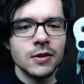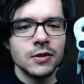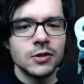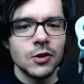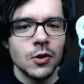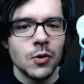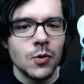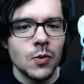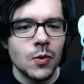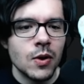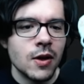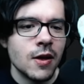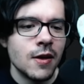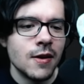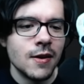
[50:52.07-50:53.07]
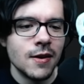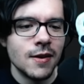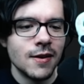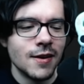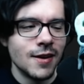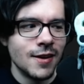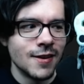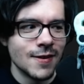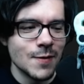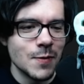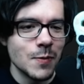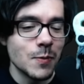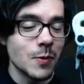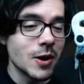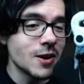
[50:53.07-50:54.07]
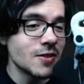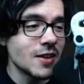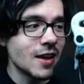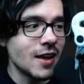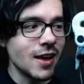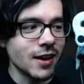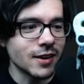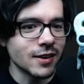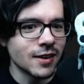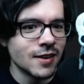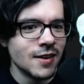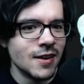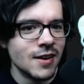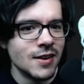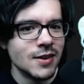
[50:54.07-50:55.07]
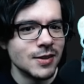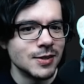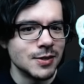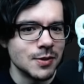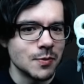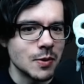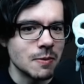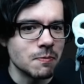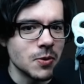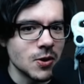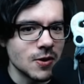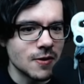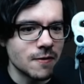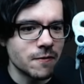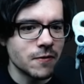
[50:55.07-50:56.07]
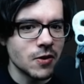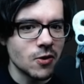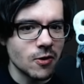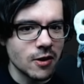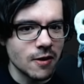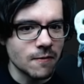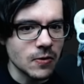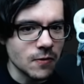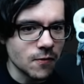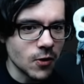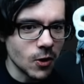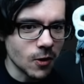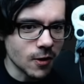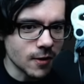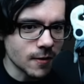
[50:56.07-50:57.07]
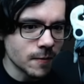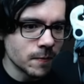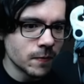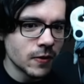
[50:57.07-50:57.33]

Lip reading: So, where the heck do we put Fury of the Fallen?